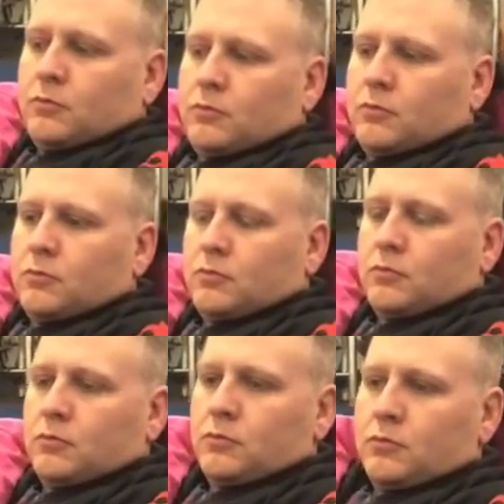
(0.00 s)

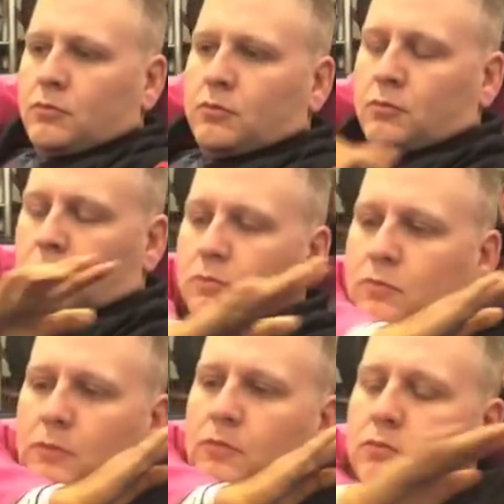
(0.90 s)

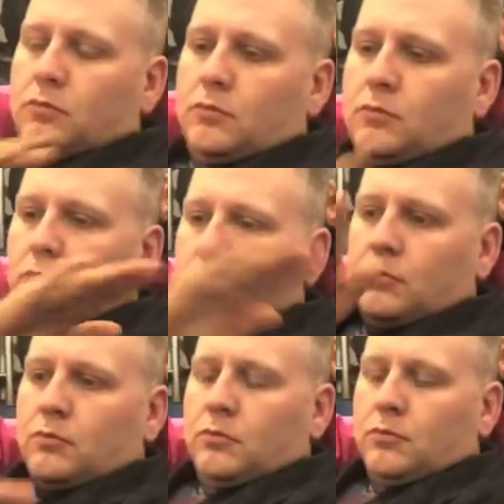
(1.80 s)

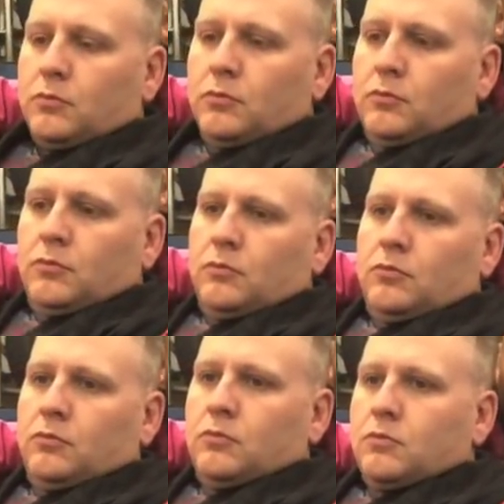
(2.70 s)

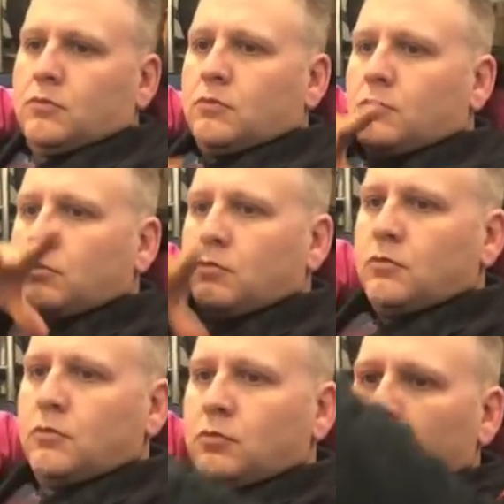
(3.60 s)

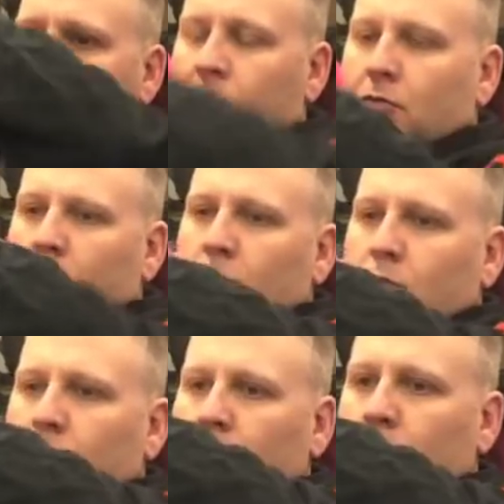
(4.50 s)

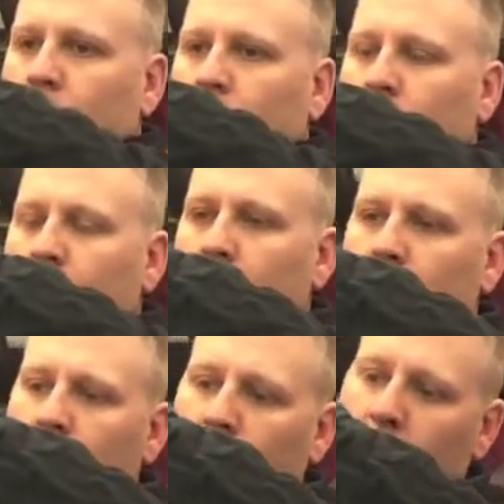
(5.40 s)

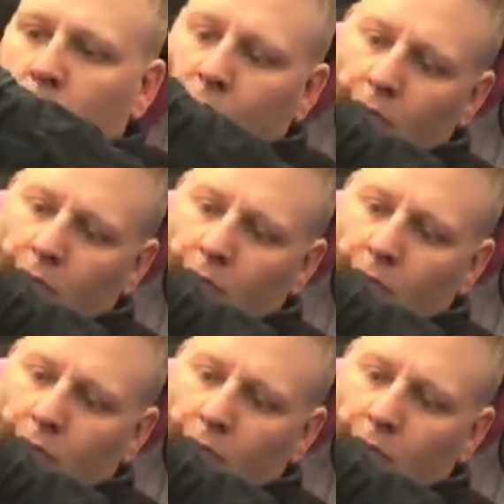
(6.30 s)
(not speaking)